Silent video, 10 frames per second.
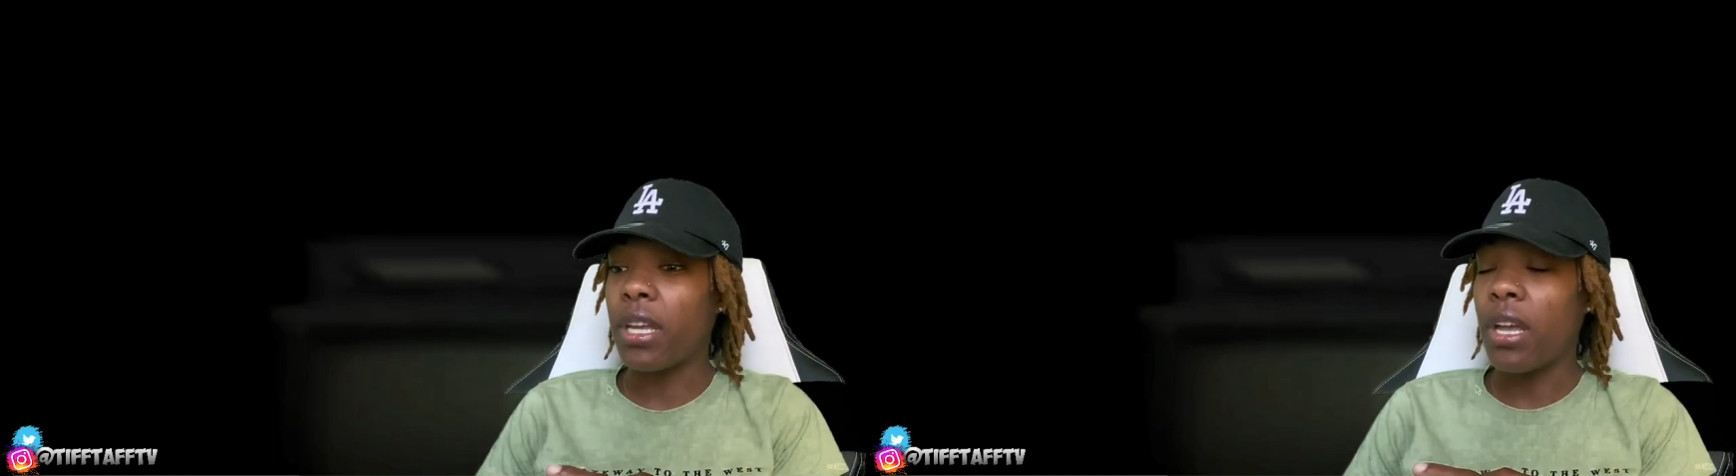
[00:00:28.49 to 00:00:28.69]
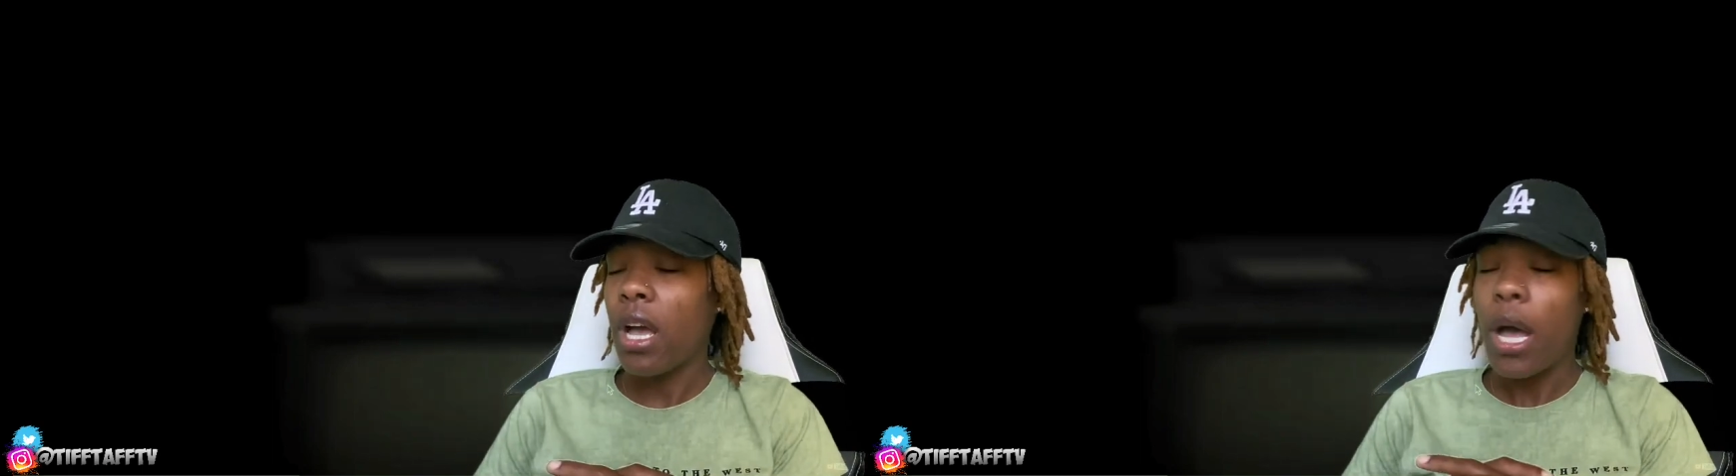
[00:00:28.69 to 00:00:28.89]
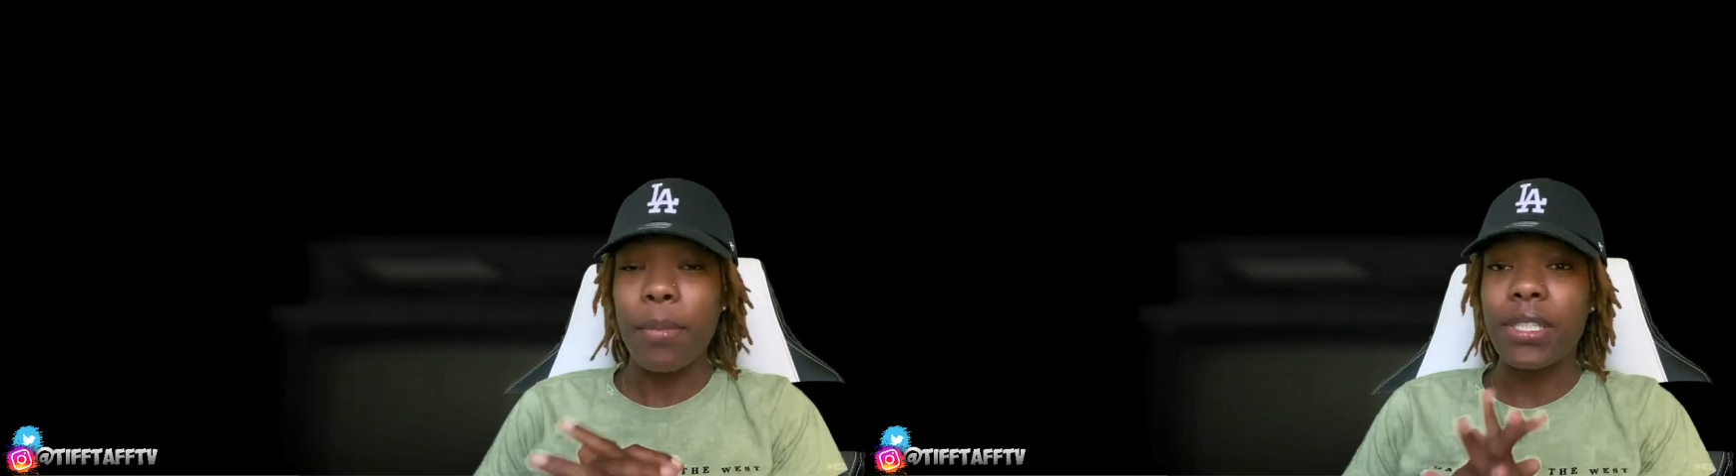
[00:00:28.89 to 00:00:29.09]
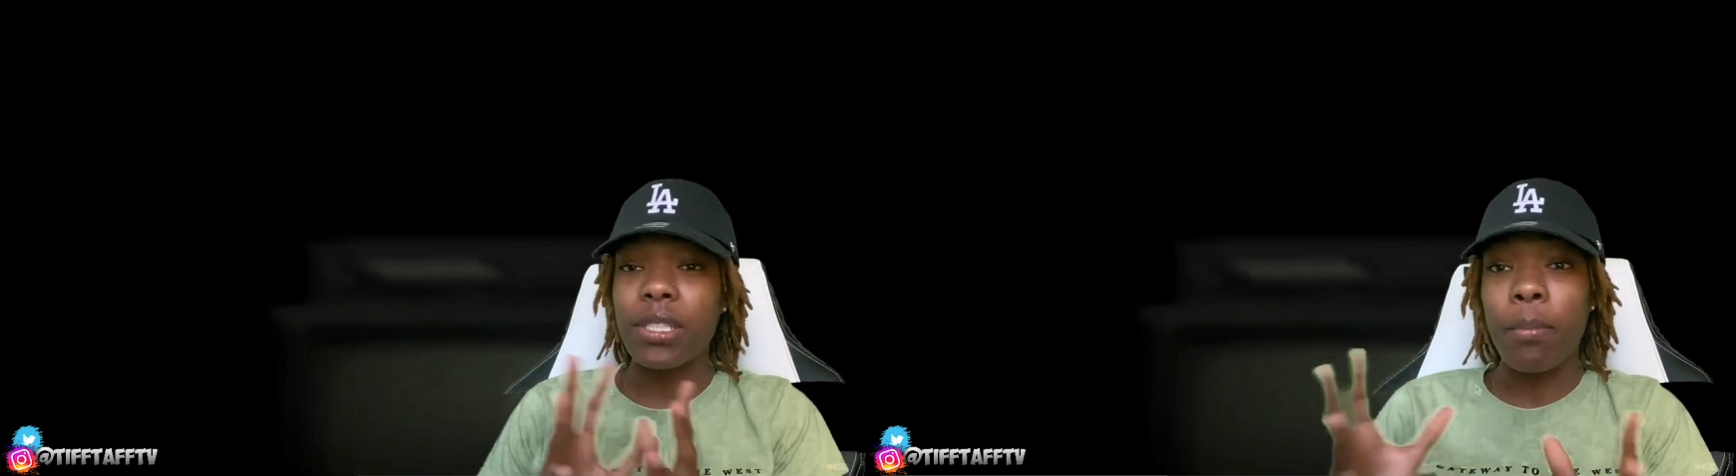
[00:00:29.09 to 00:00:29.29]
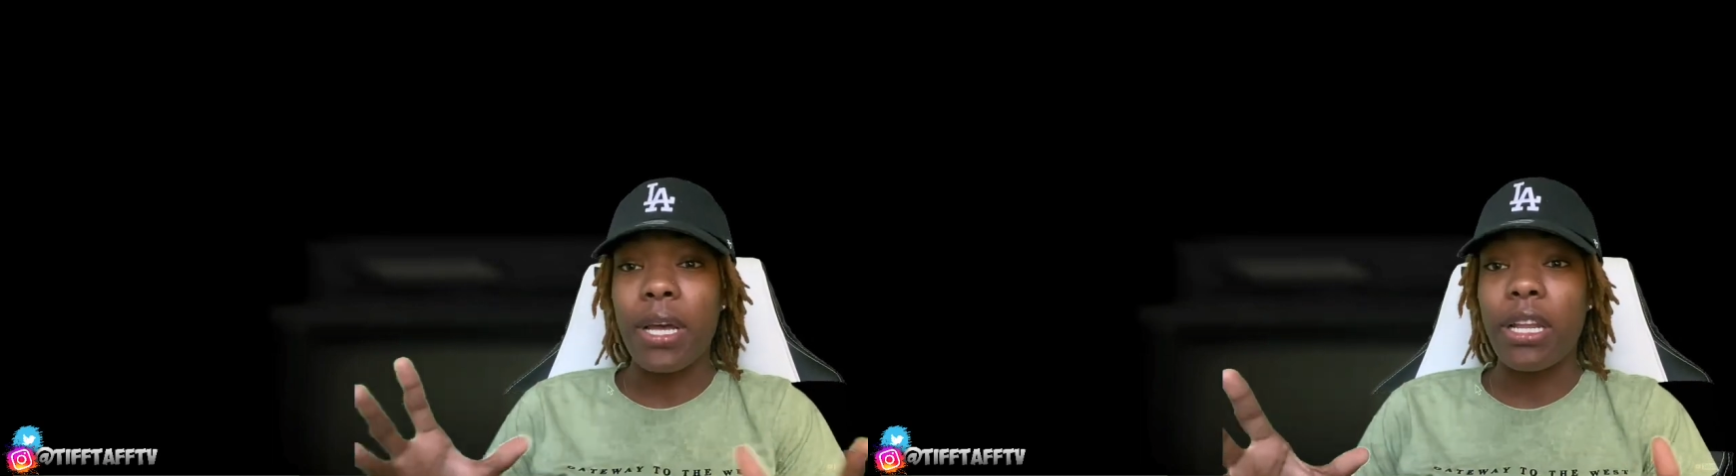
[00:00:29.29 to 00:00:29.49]

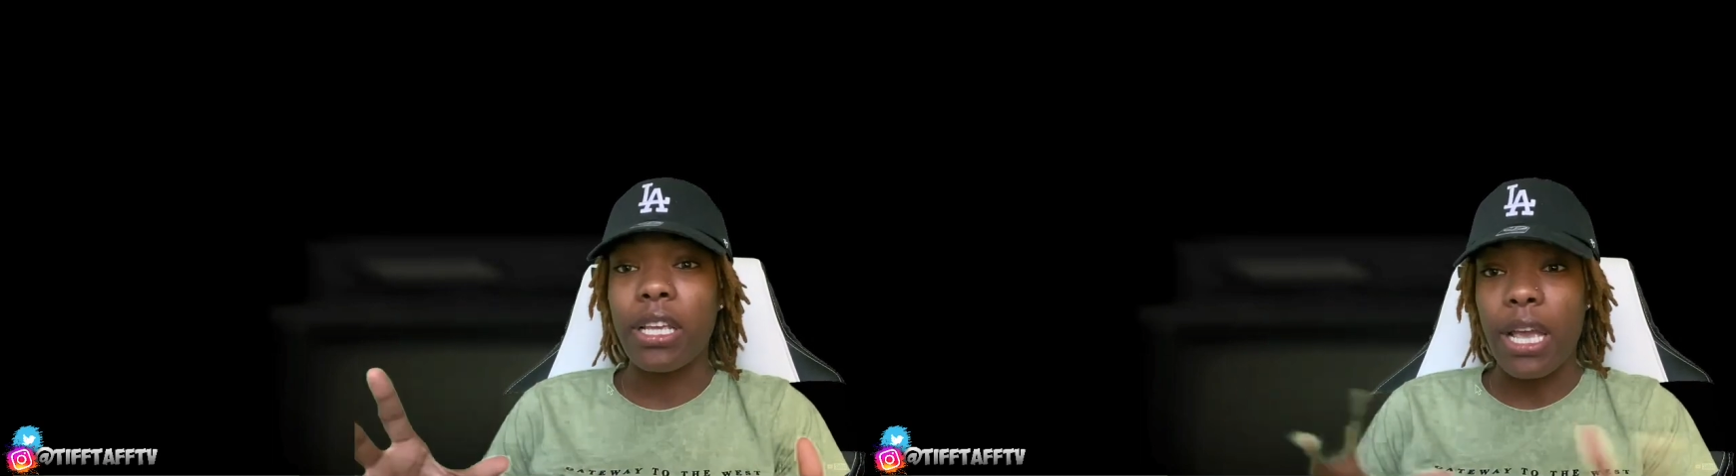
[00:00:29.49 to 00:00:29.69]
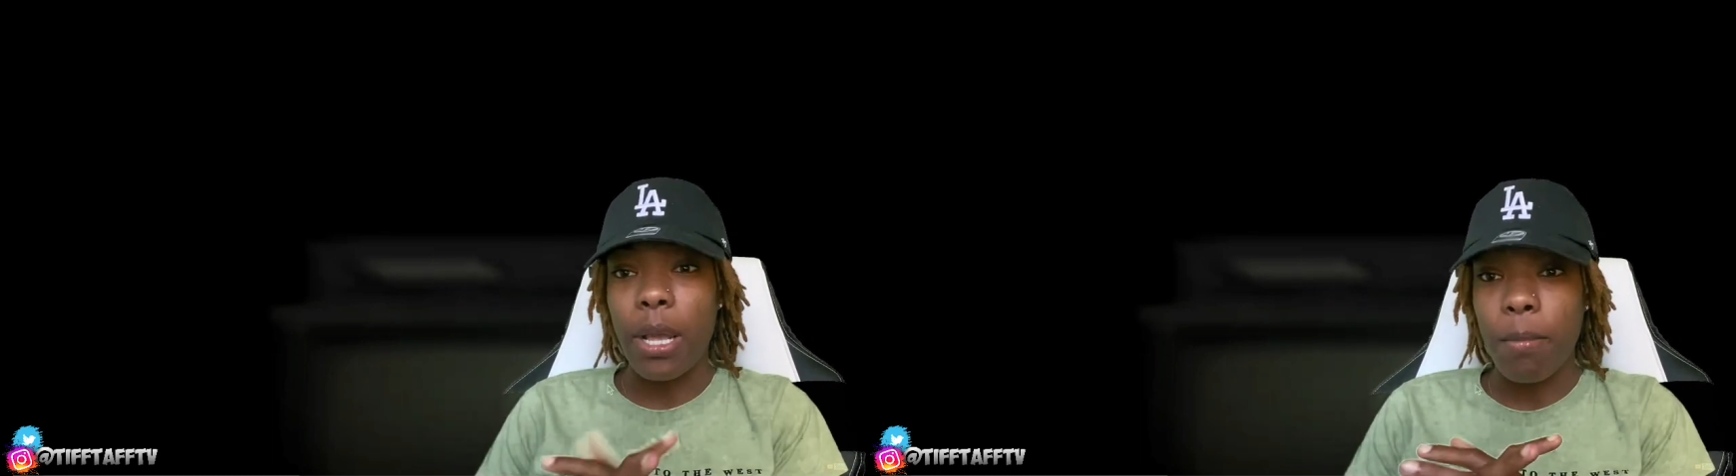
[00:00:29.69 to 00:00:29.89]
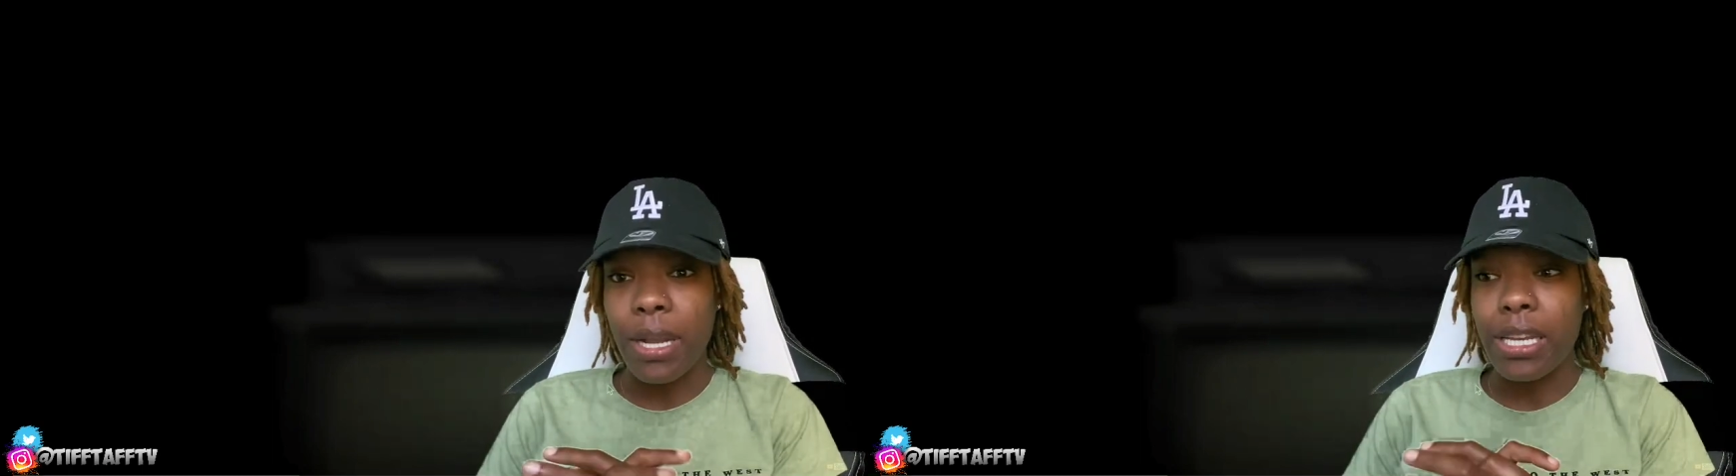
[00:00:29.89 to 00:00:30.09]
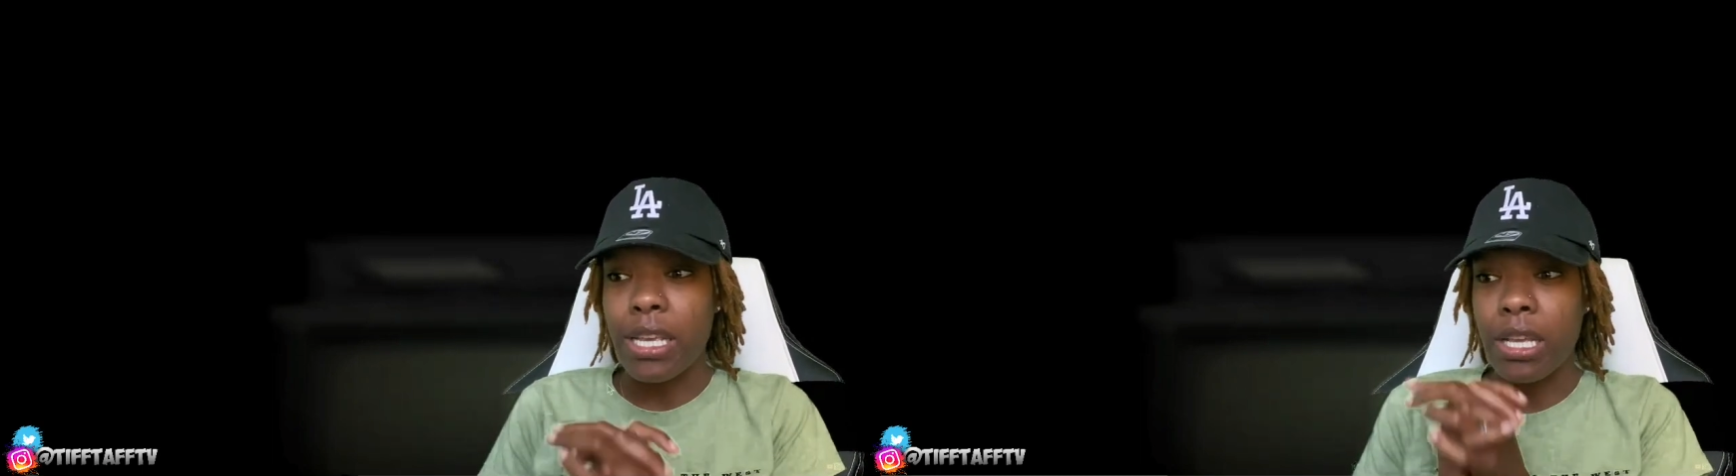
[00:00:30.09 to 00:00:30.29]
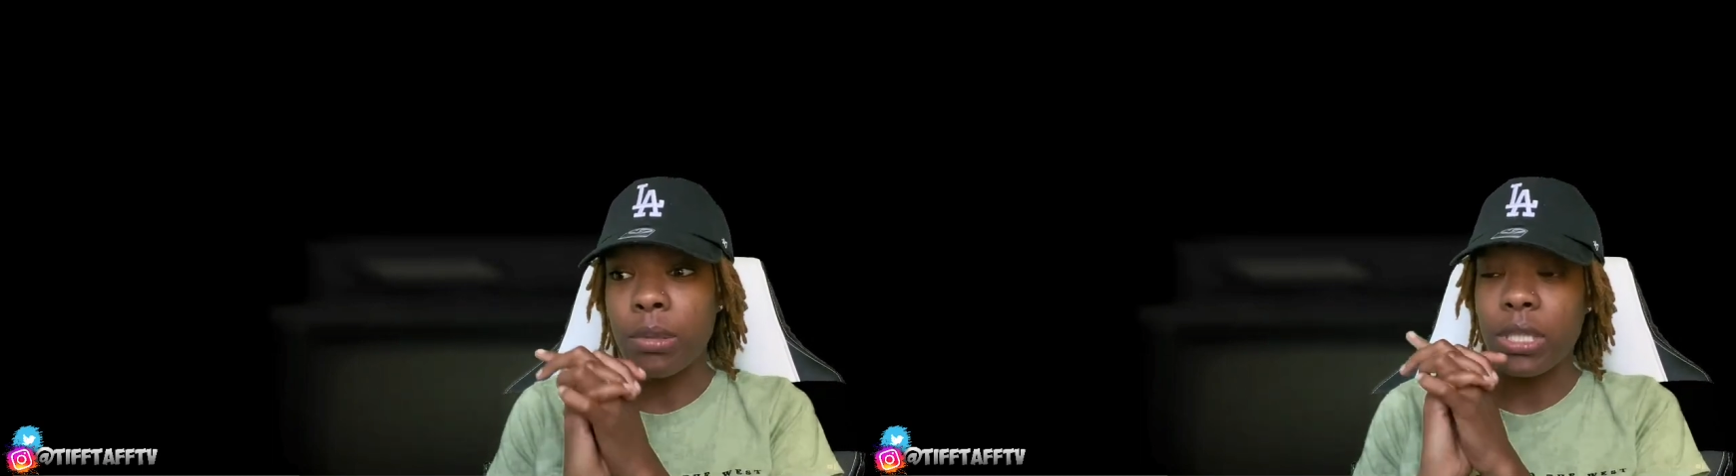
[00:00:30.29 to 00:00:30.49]
to my
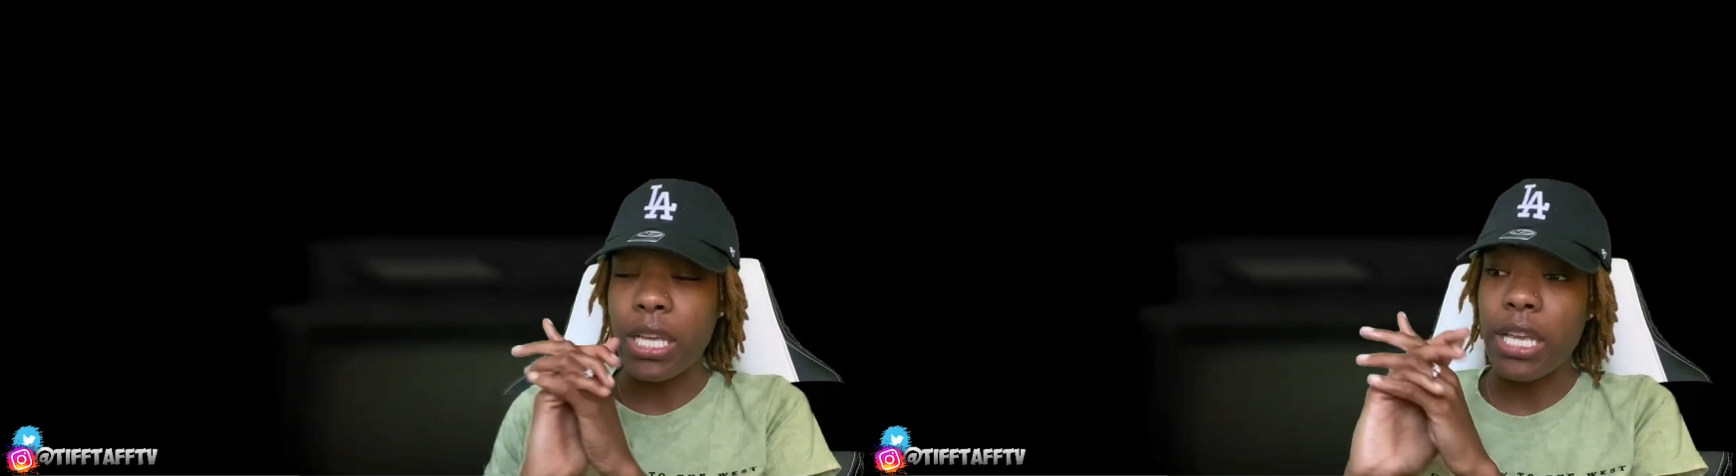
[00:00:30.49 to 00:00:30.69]
DMs